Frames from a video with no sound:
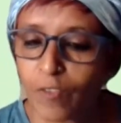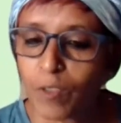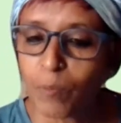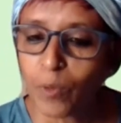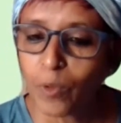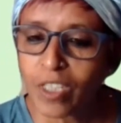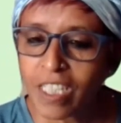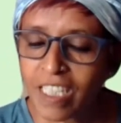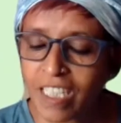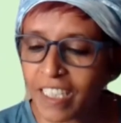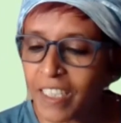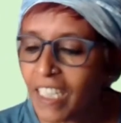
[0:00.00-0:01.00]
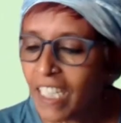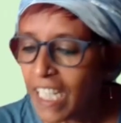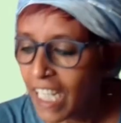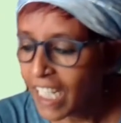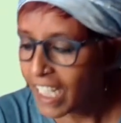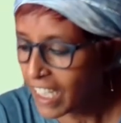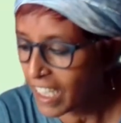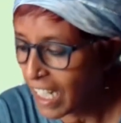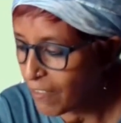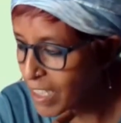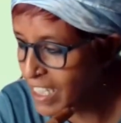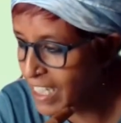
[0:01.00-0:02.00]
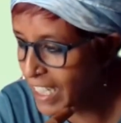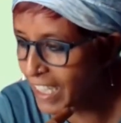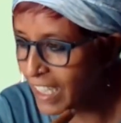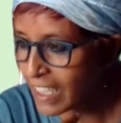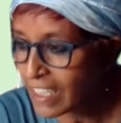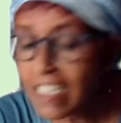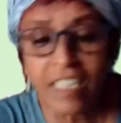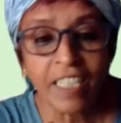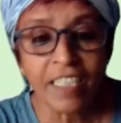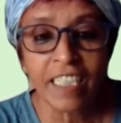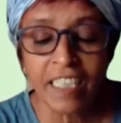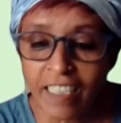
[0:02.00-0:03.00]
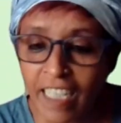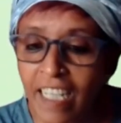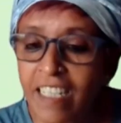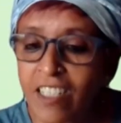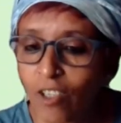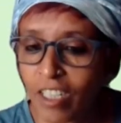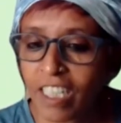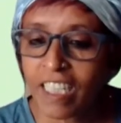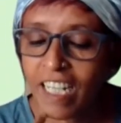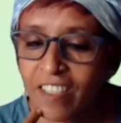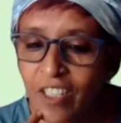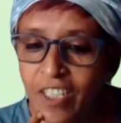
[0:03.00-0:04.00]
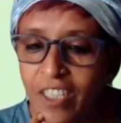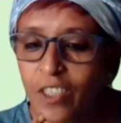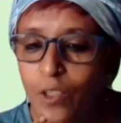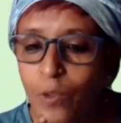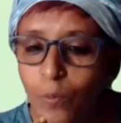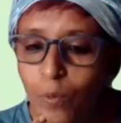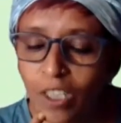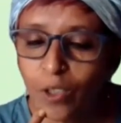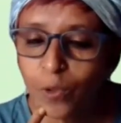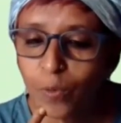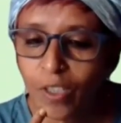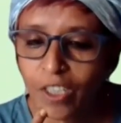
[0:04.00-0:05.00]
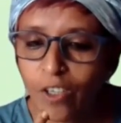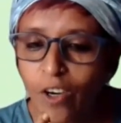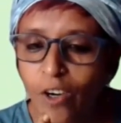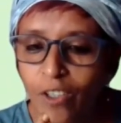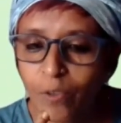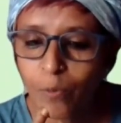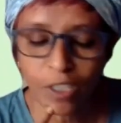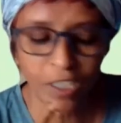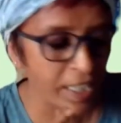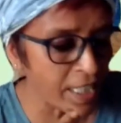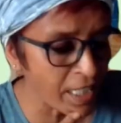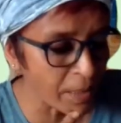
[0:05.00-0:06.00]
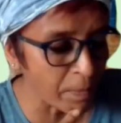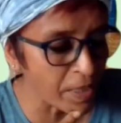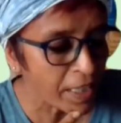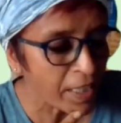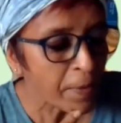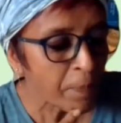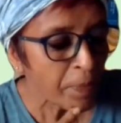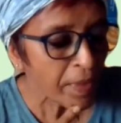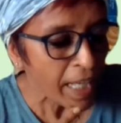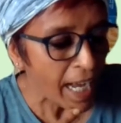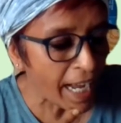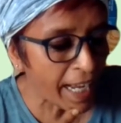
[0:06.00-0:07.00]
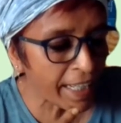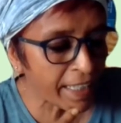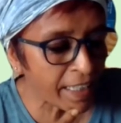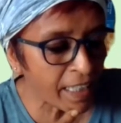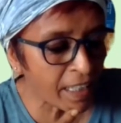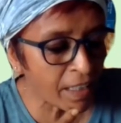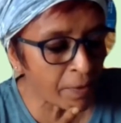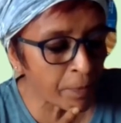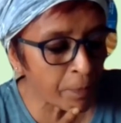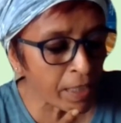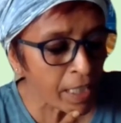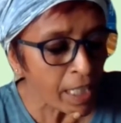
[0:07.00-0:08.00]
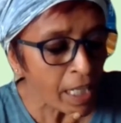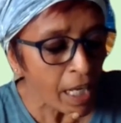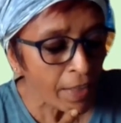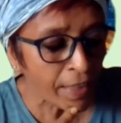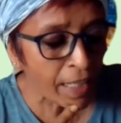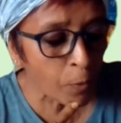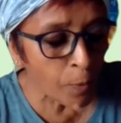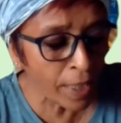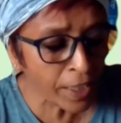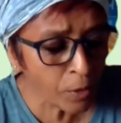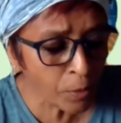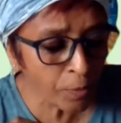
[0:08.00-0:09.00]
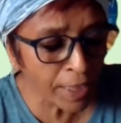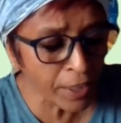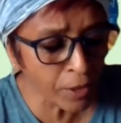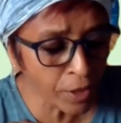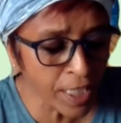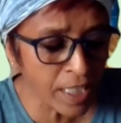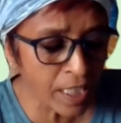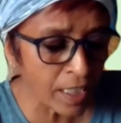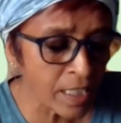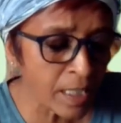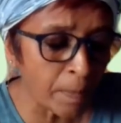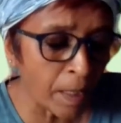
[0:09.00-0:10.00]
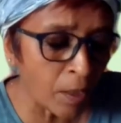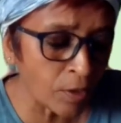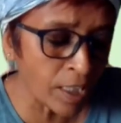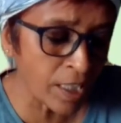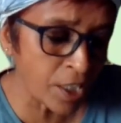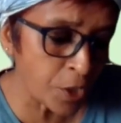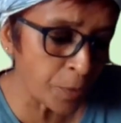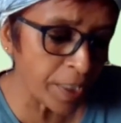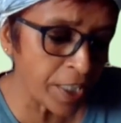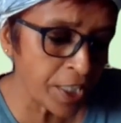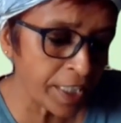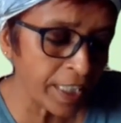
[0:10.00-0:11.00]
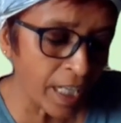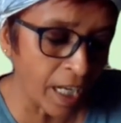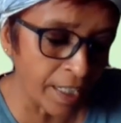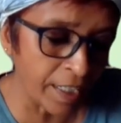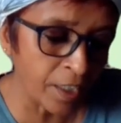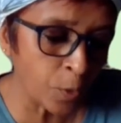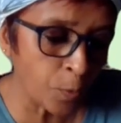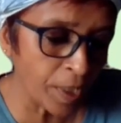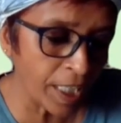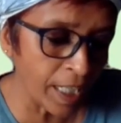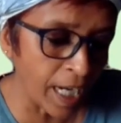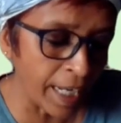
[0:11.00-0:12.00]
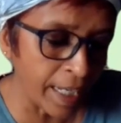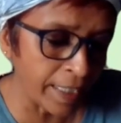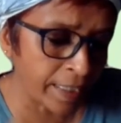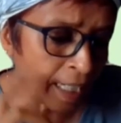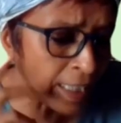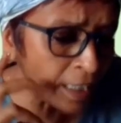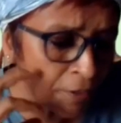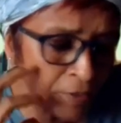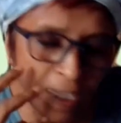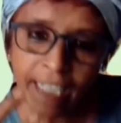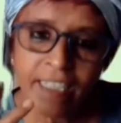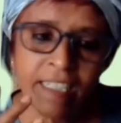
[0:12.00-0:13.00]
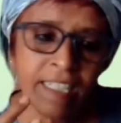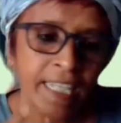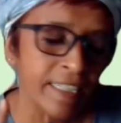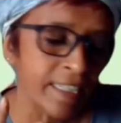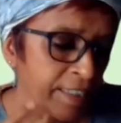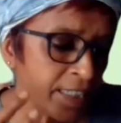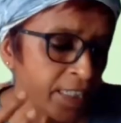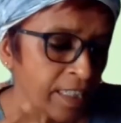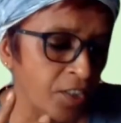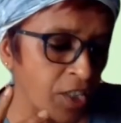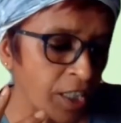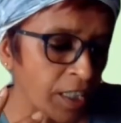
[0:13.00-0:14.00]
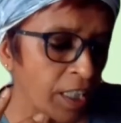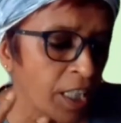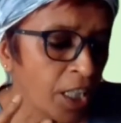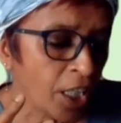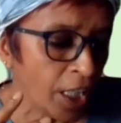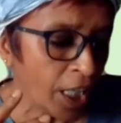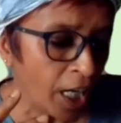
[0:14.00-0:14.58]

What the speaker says: one of the most, I will say, research intense organization in the world to work on water systems. And now, when you discussed about the situation in Anand, where I kind of sense as a researcher,